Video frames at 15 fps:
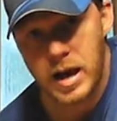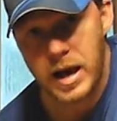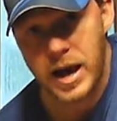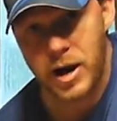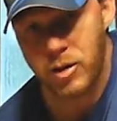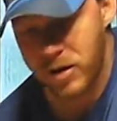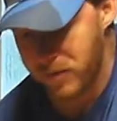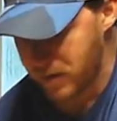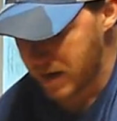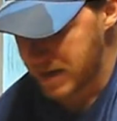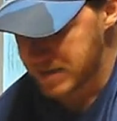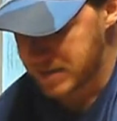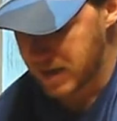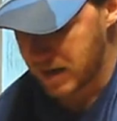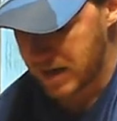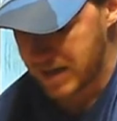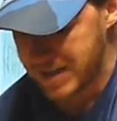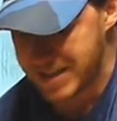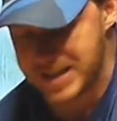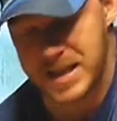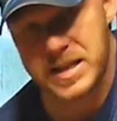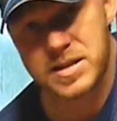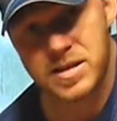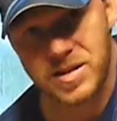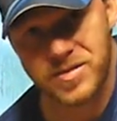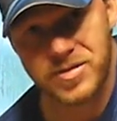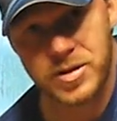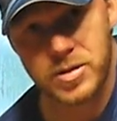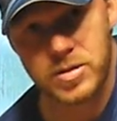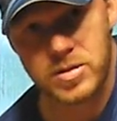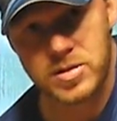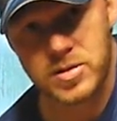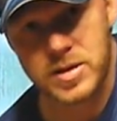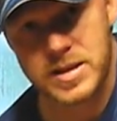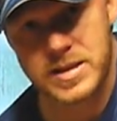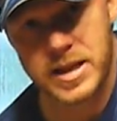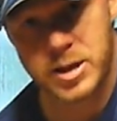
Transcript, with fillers: However, he's got denser food, so he's